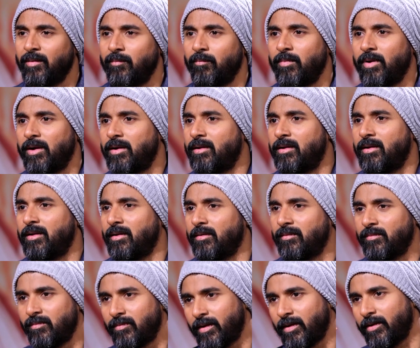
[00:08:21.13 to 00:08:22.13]
But
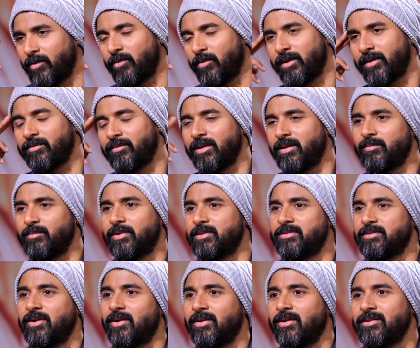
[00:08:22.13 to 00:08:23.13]
I don't have that
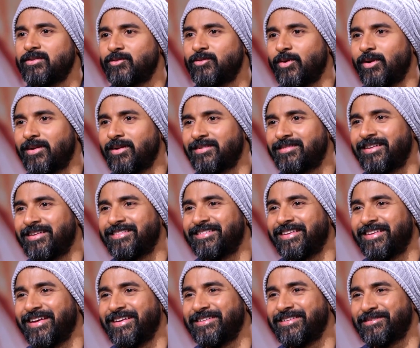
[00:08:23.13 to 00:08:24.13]
much knowledge to understand
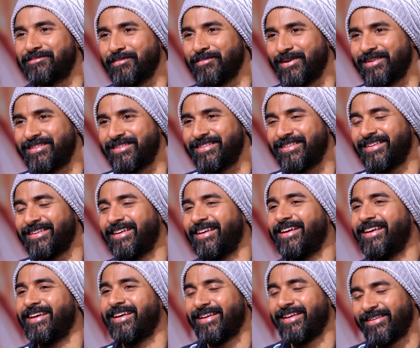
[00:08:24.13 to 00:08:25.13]
science much.
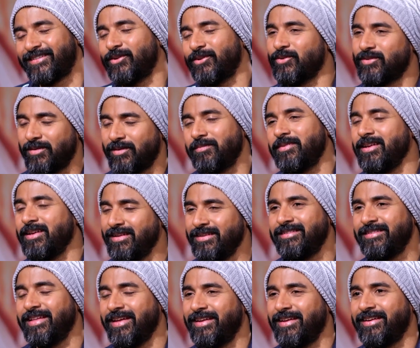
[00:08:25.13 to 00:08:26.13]
So something
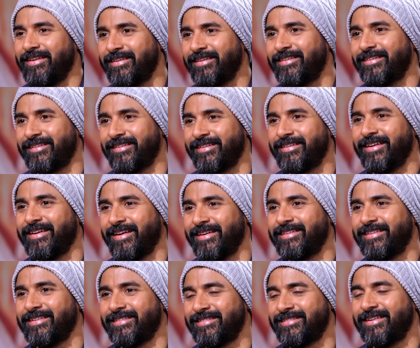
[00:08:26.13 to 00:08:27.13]
is there.
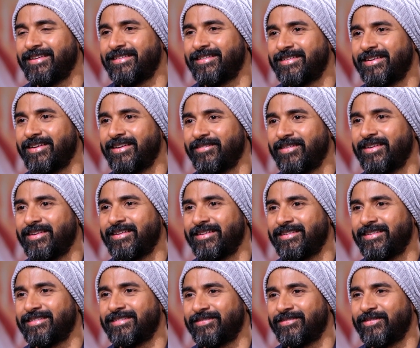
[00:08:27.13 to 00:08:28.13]
That's driving
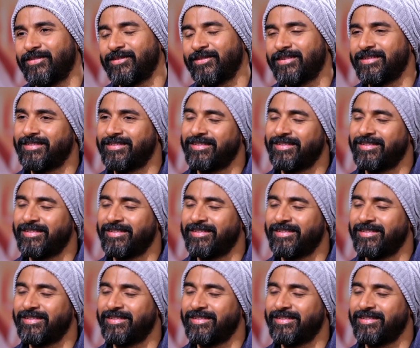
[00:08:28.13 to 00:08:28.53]
this process.